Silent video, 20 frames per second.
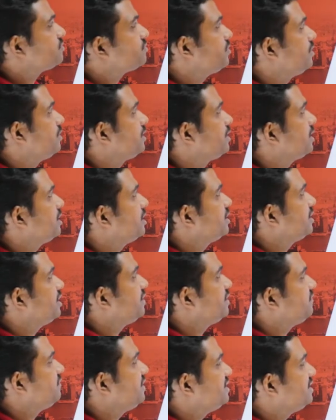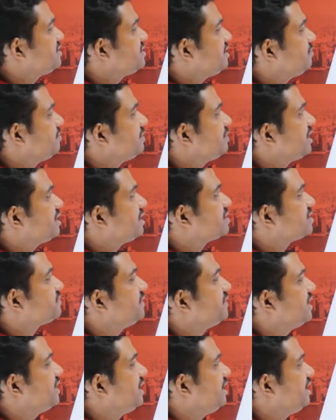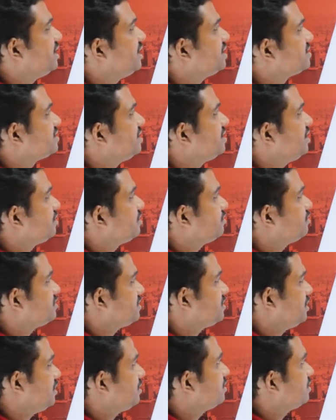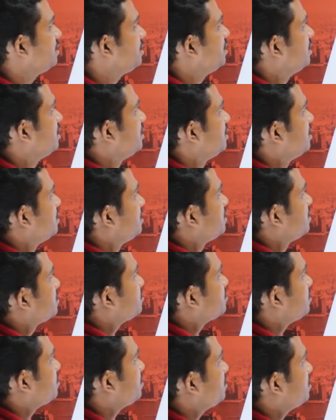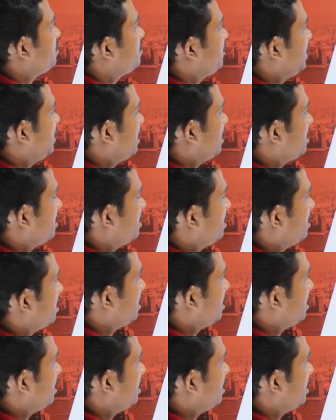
volt, then VC minus VD is the question. So we are